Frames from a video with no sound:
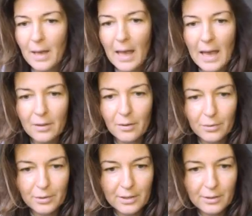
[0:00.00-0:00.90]

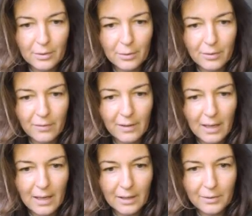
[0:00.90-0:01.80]
add-ons, sort of
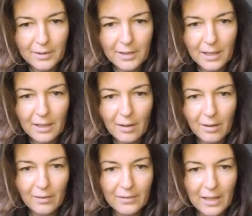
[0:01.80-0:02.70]
like, you see
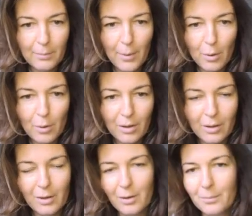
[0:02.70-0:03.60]
all of that
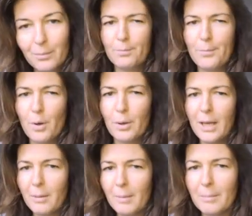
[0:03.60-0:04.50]

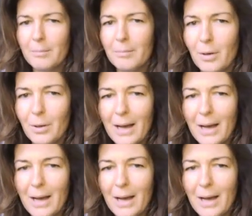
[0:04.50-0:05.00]
bohemian, or